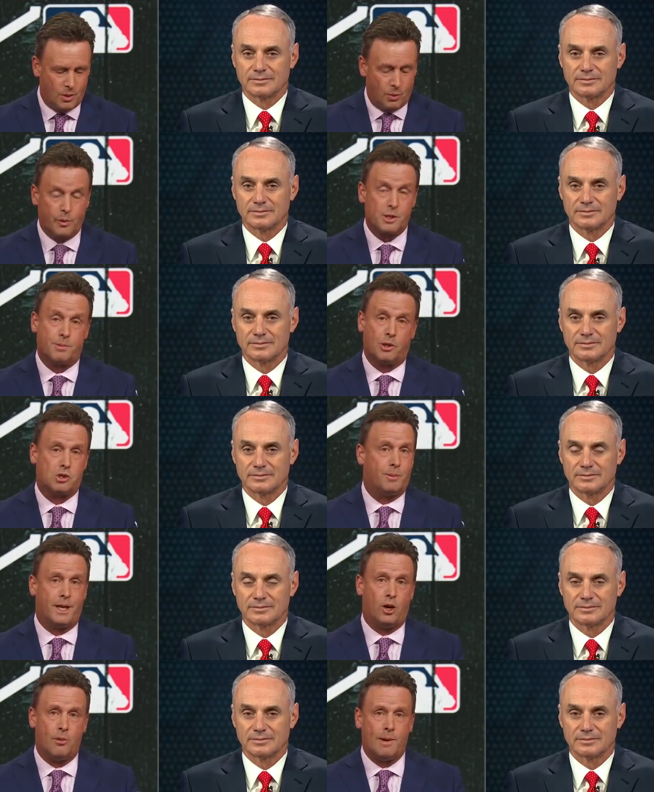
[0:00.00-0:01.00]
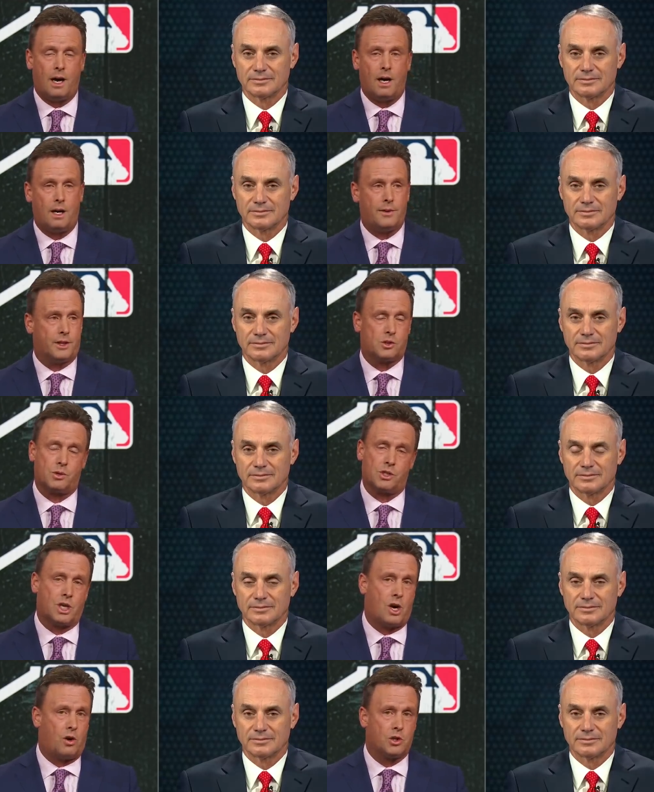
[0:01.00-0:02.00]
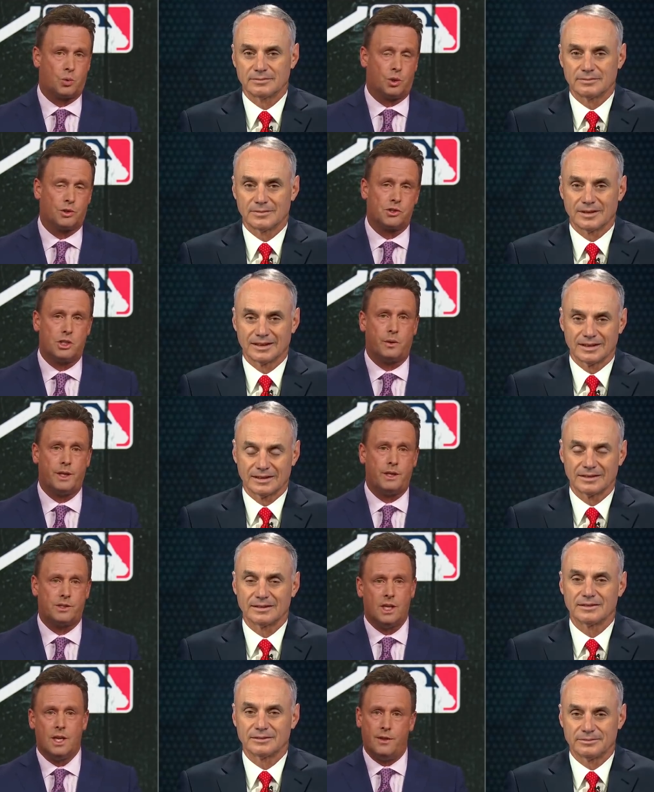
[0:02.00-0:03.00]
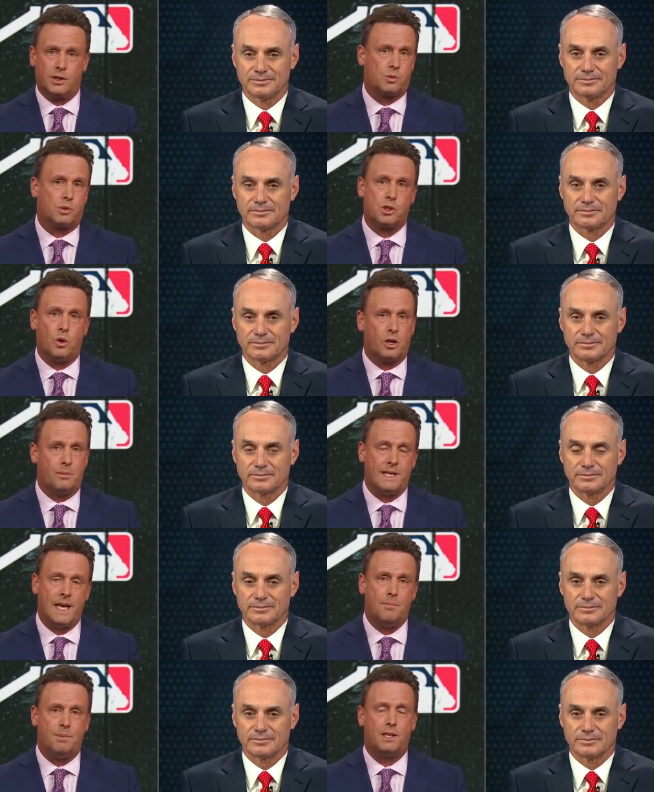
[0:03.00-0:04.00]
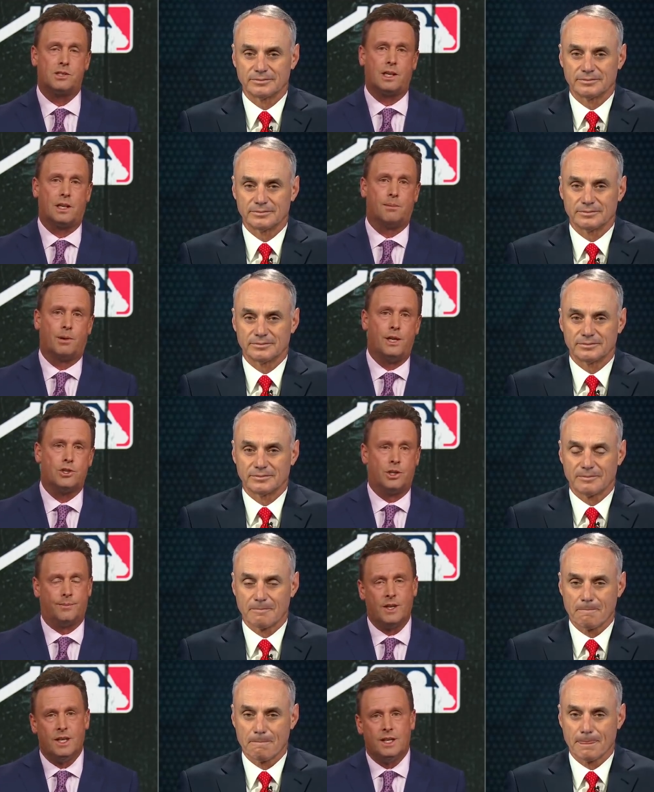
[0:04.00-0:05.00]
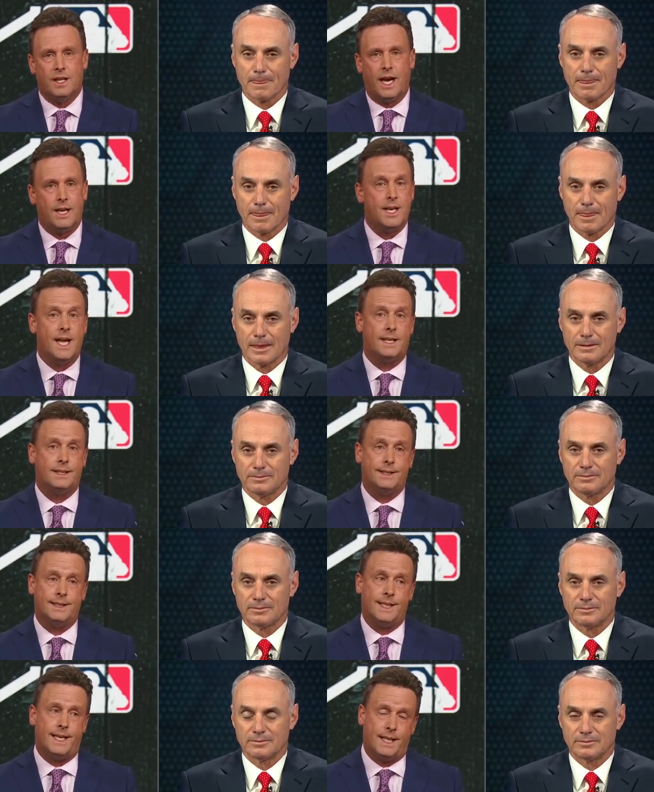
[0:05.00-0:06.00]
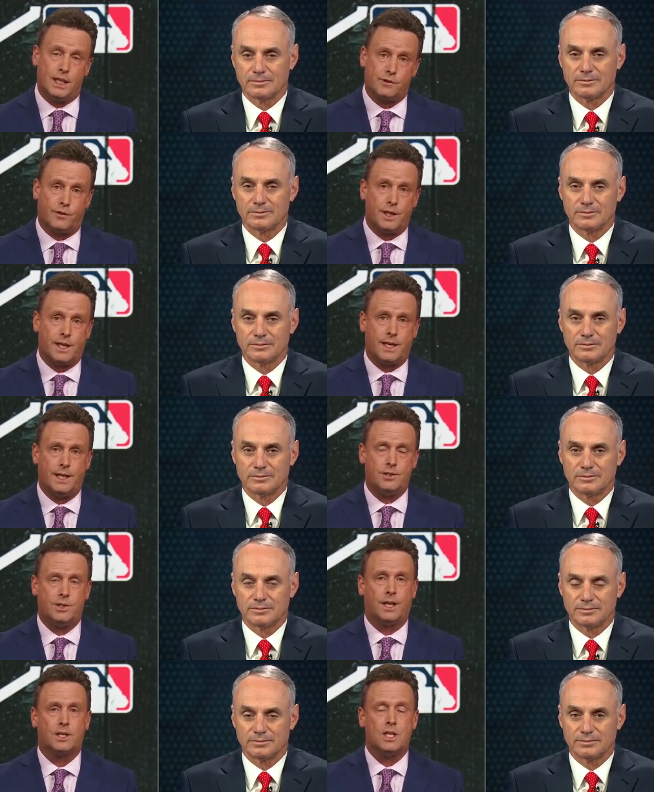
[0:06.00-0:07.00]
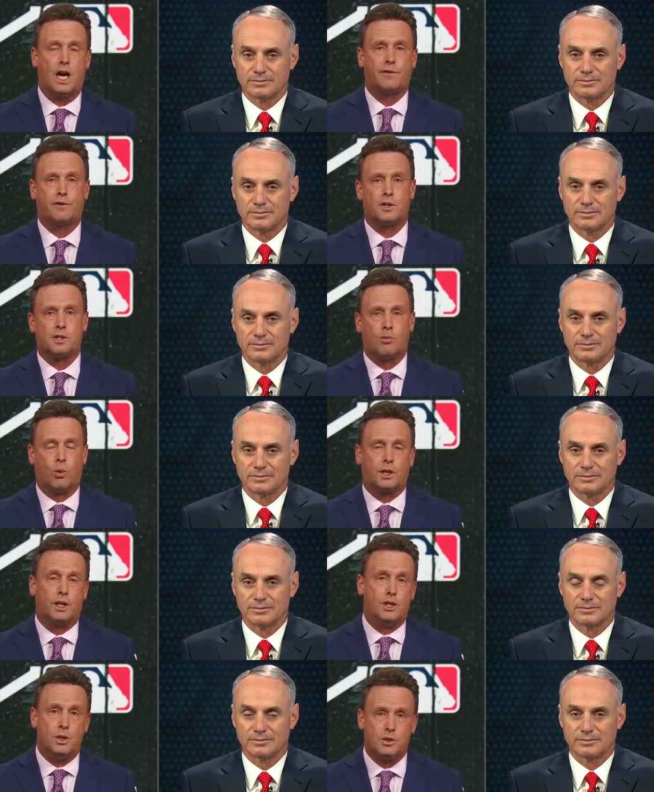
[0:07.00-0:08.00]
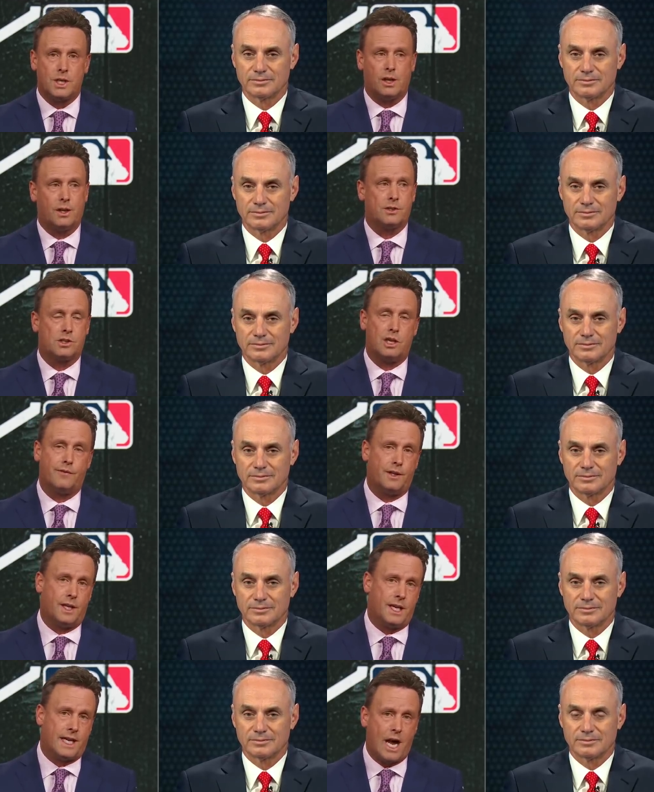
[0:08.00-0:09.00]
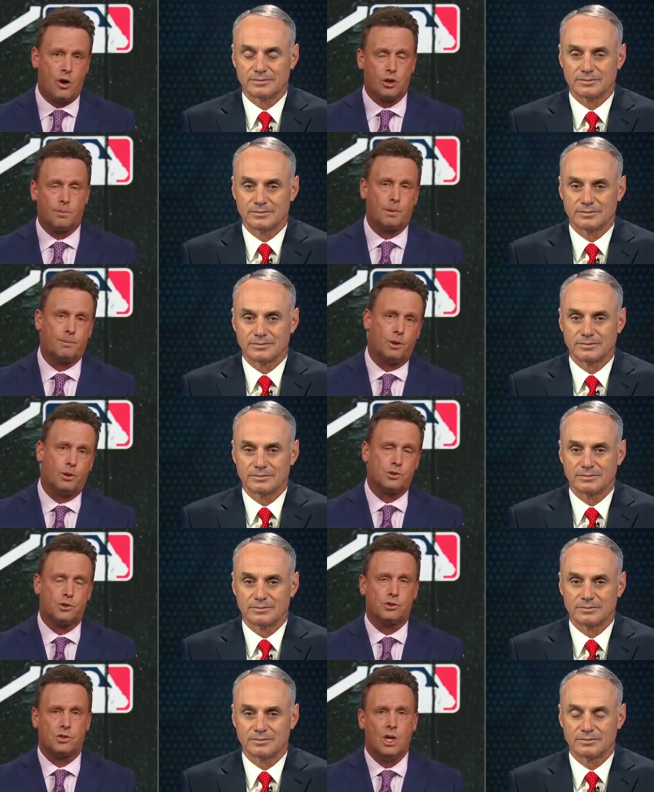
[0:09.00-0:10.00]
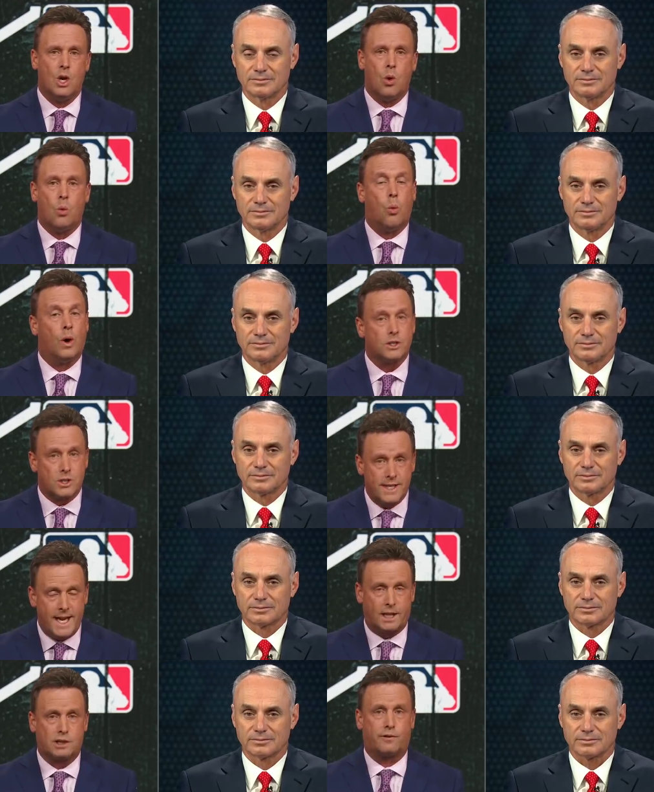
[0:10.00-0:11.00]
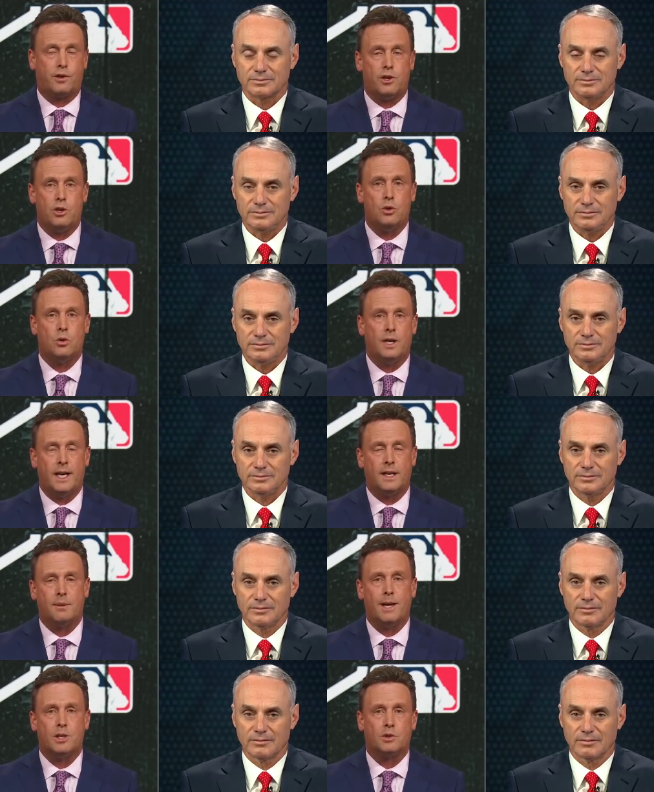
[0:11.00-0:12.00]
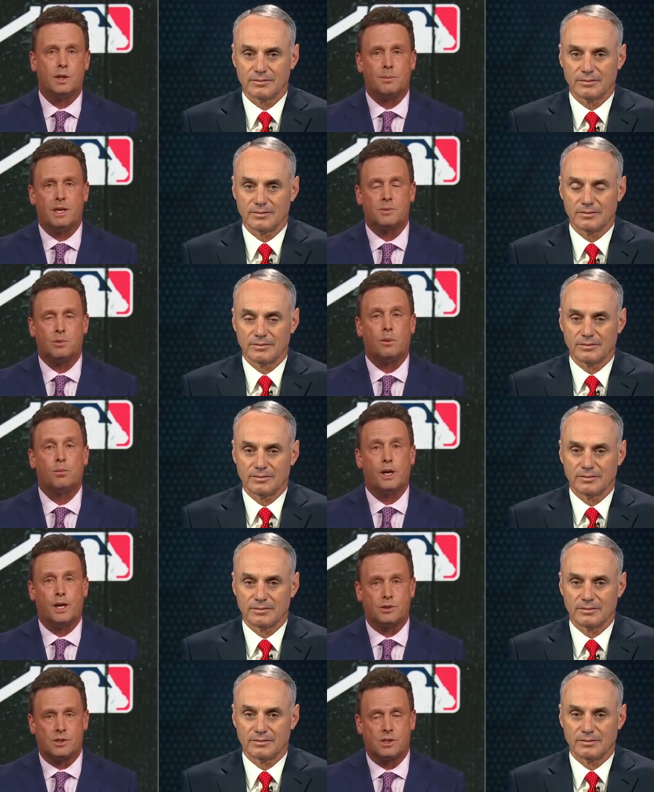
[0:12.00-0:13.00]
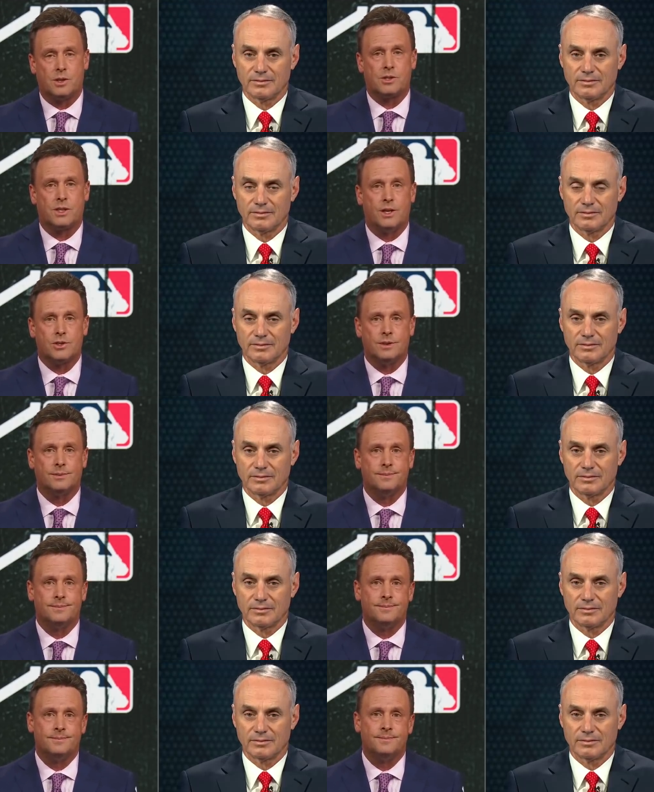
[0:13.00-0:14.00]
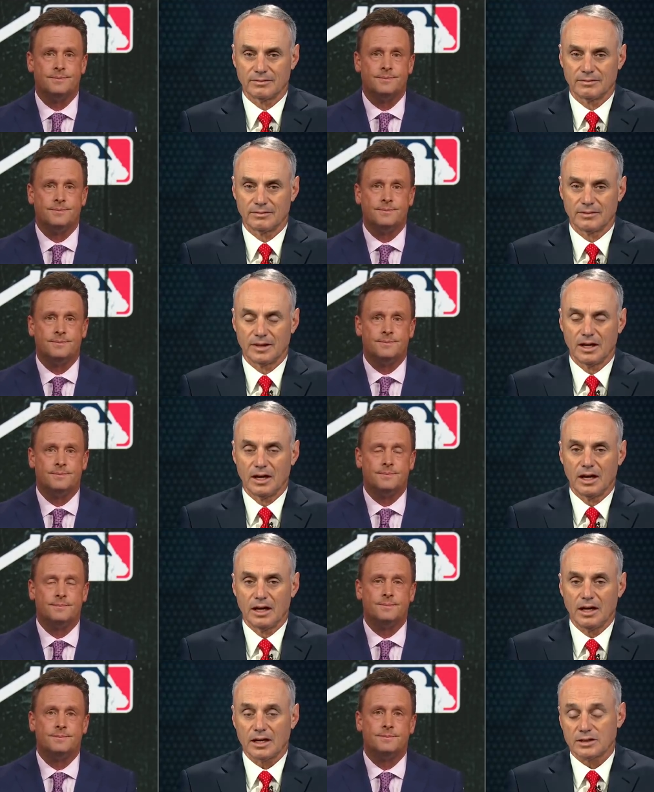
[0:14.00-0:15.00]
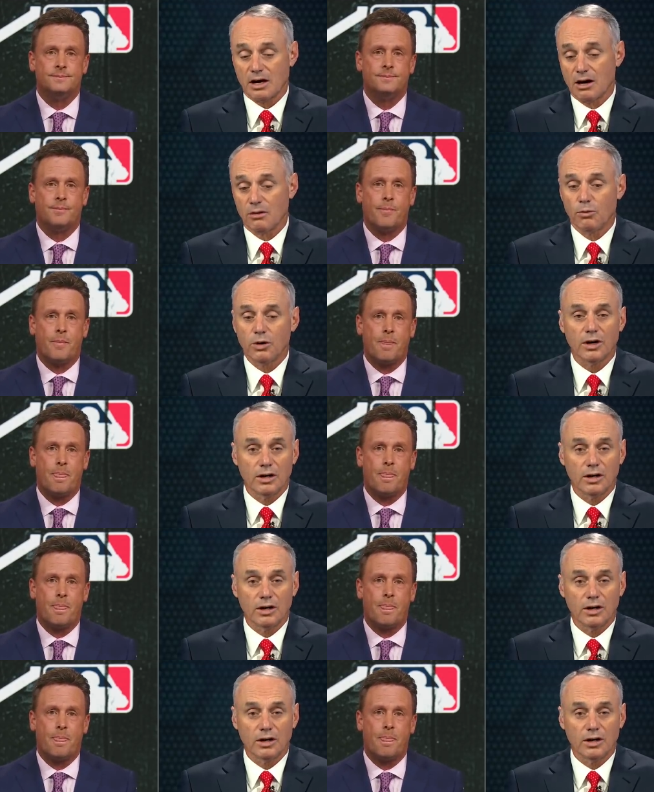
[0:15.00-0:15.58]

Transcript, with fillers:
Speaker 1: We were supposed to be in Omaha. This was the College World Series. This was going to be a big celebration. And yet, it is for the kids and it's not for the sport. Can you tell us, given the counter proposals, what's next for you and the Major League Baseball Players Association?
Speaker 2: Yes, Karl, we're